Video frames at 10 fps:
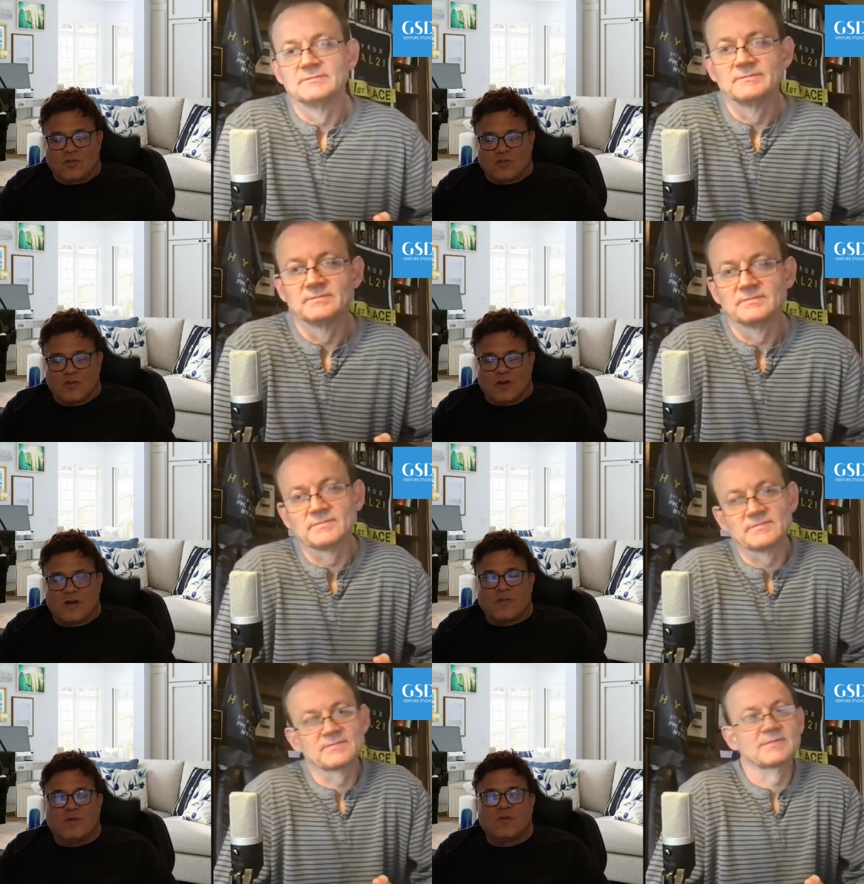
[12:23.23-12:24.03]
Speaker 1: to a
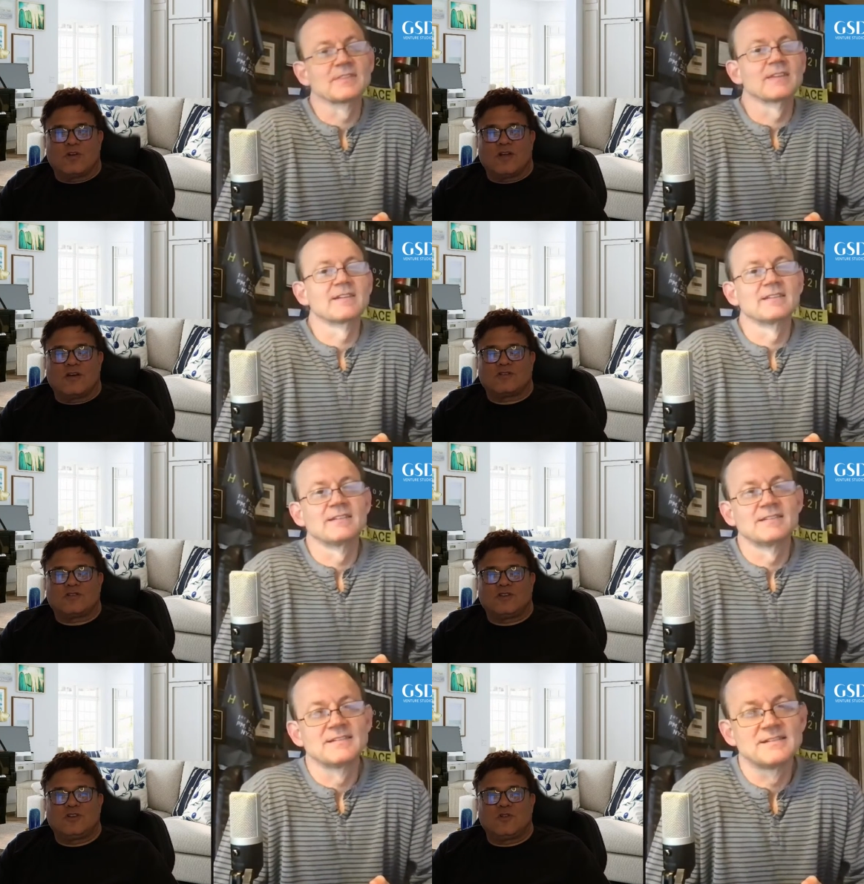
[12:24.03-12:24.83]
company where you're now
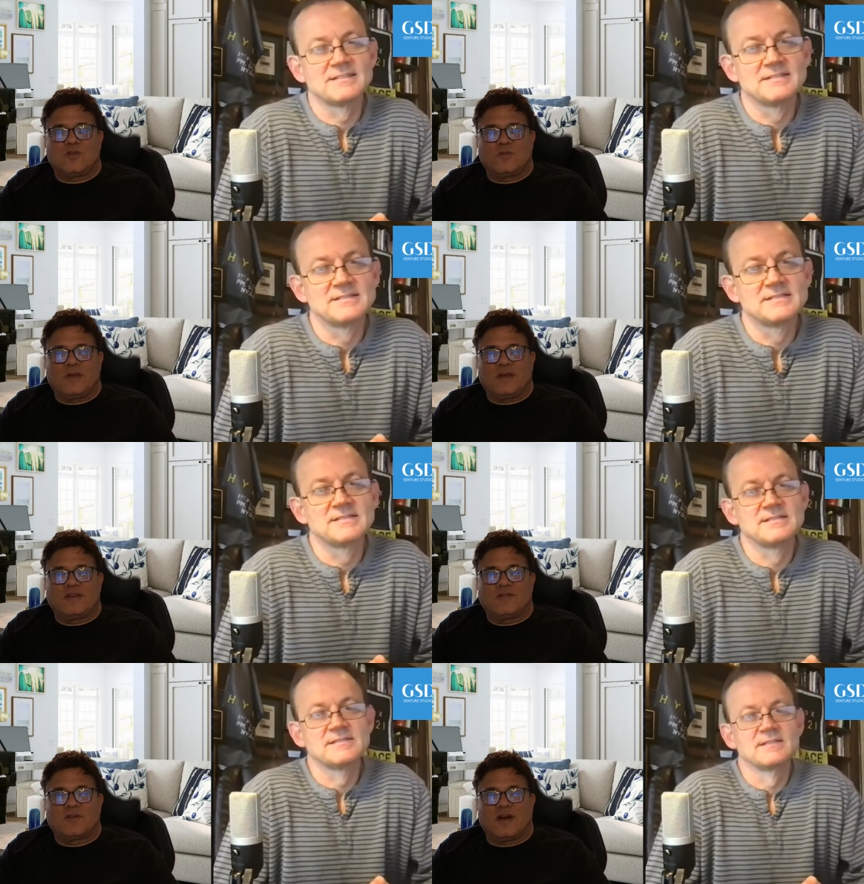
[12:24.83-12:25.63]
senior VP and
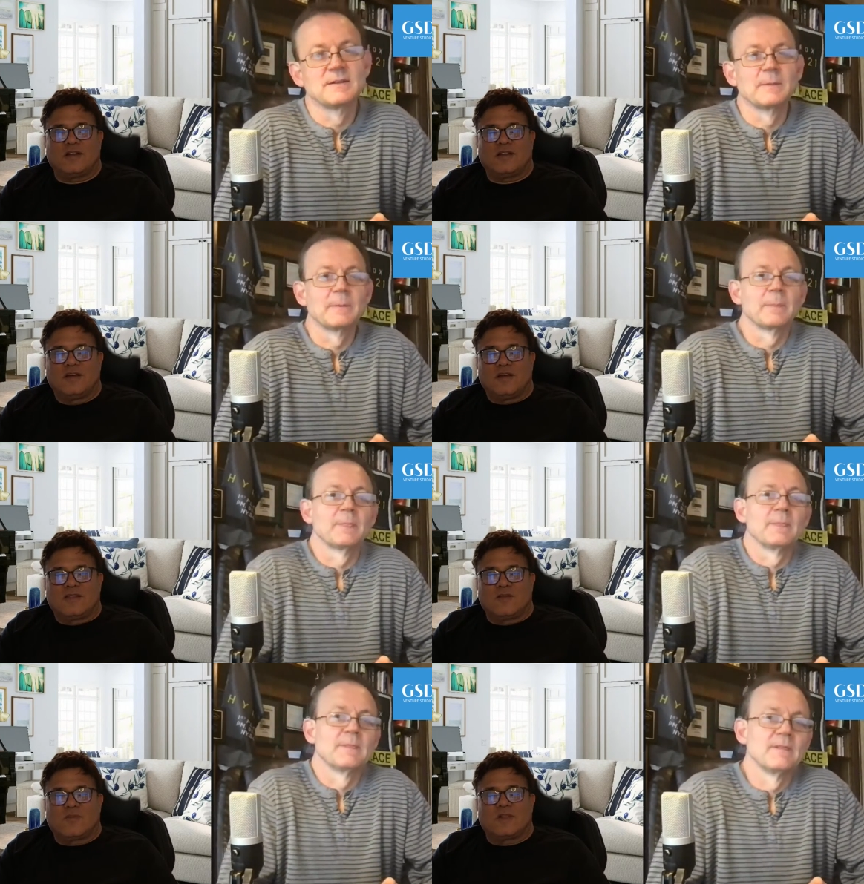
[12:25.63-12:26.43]
you've got the
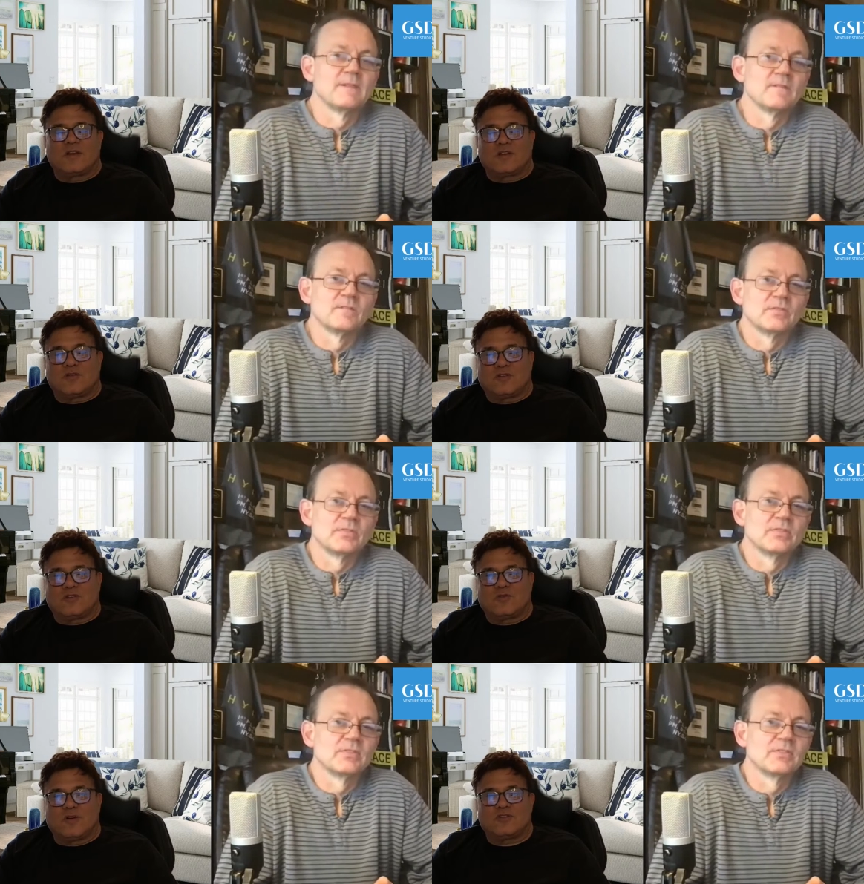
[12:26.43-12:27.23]
political
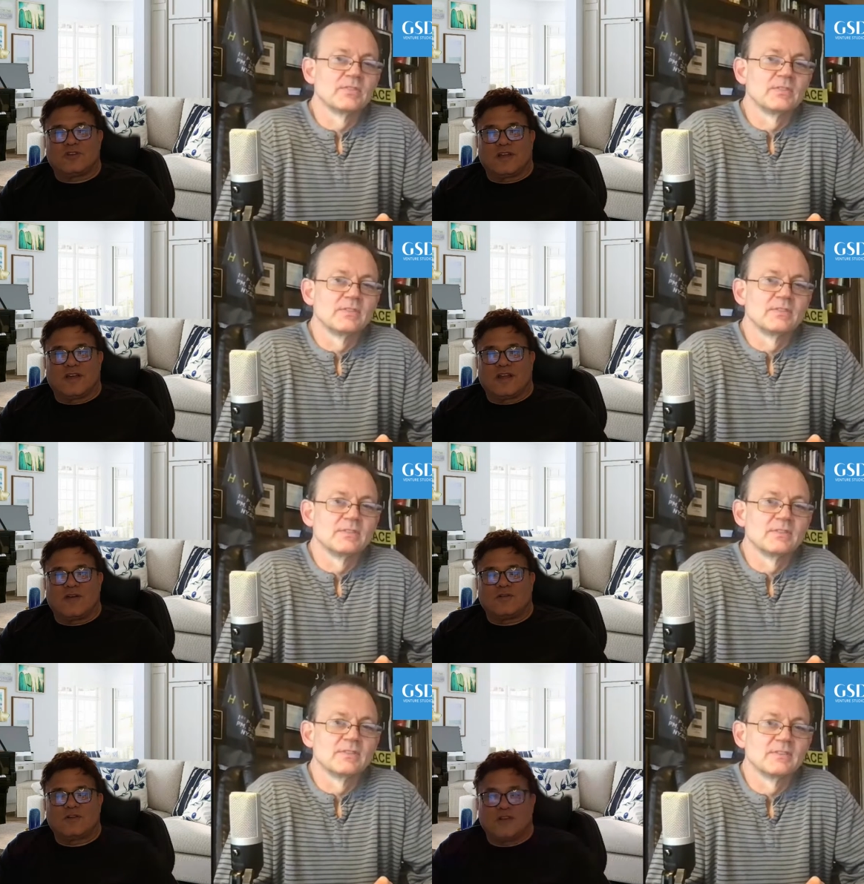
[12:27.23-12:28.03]
situation again? How
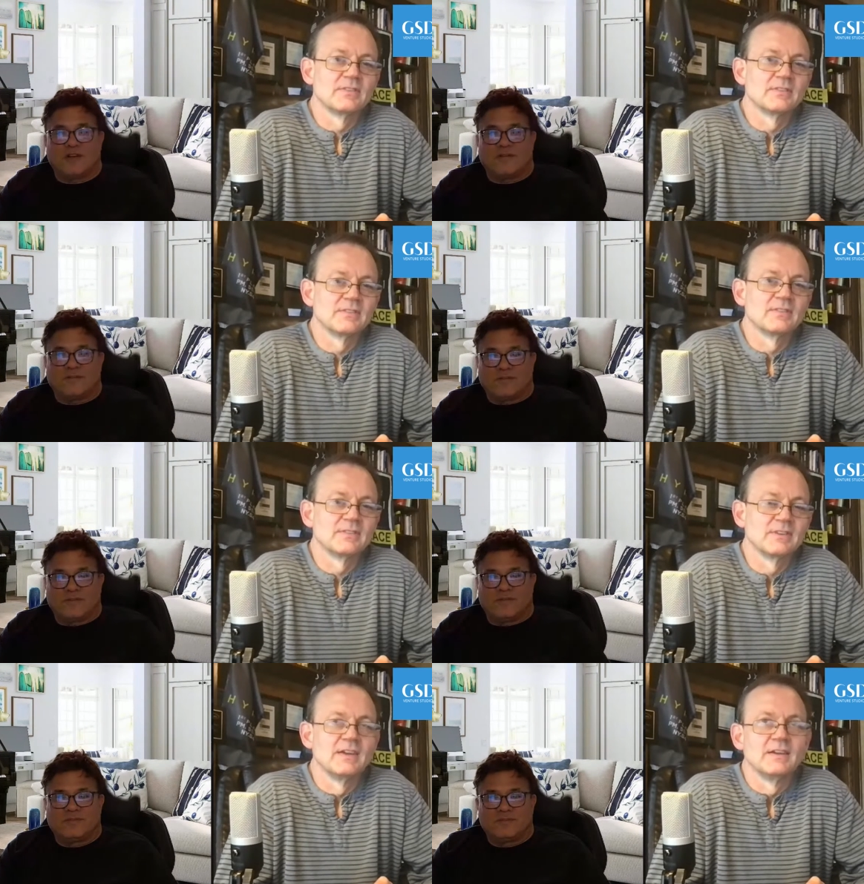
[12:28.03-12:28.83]
was that?
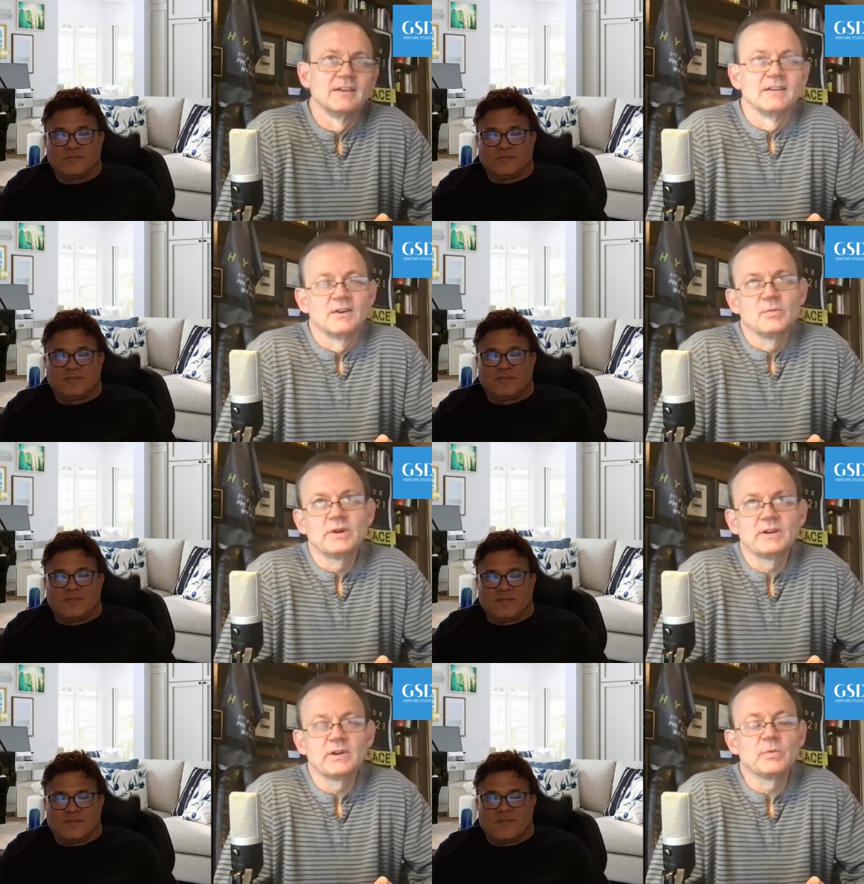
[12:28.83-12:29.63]

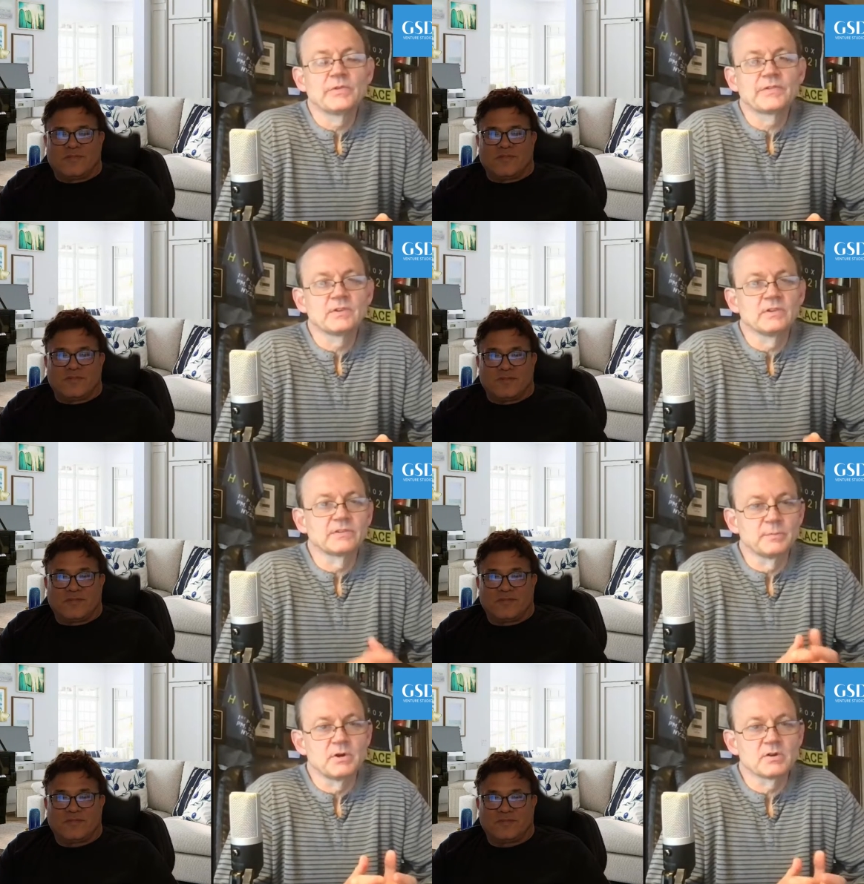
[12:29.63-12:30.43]
Speaker 2: Well, it was still a
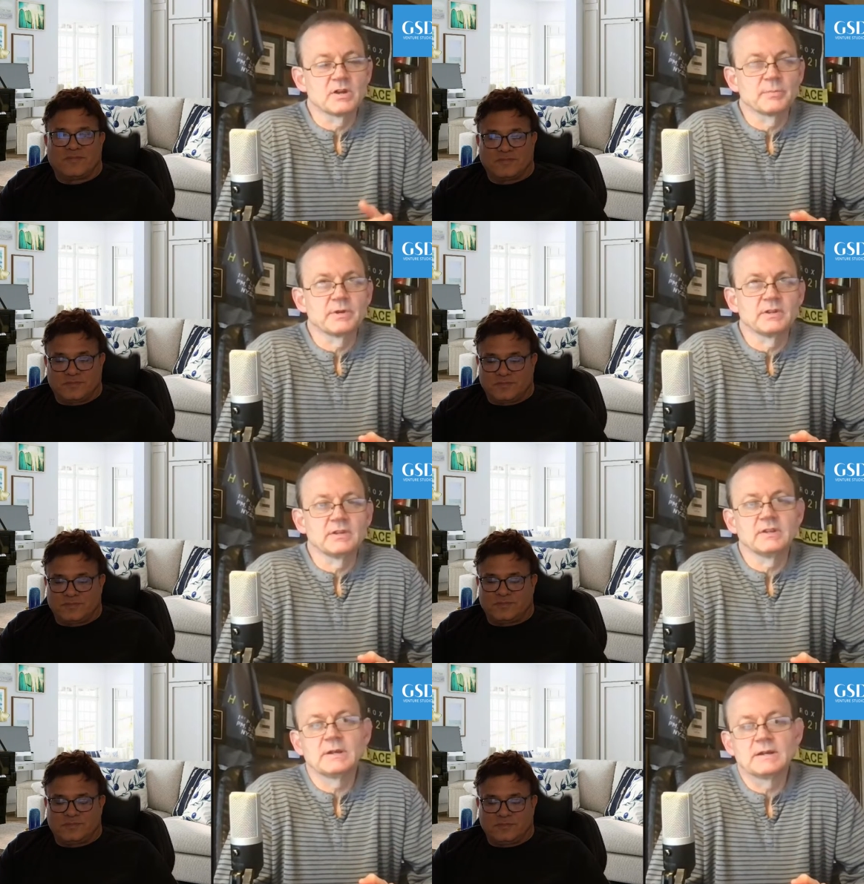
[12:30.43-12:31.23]
small
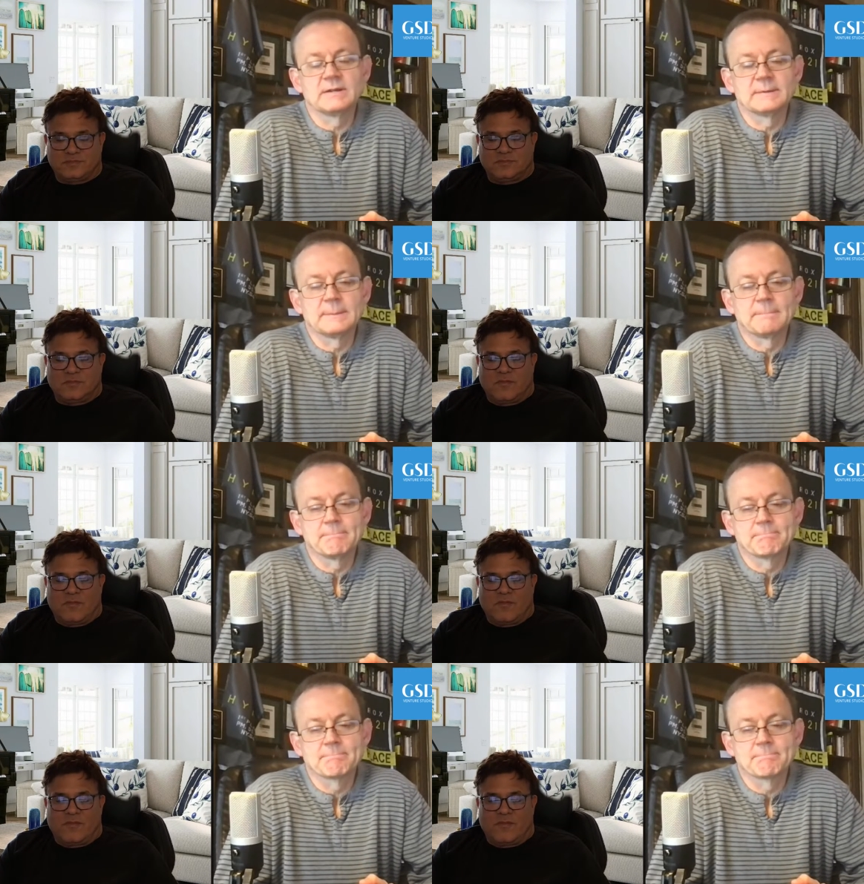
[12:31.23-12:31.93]
company, and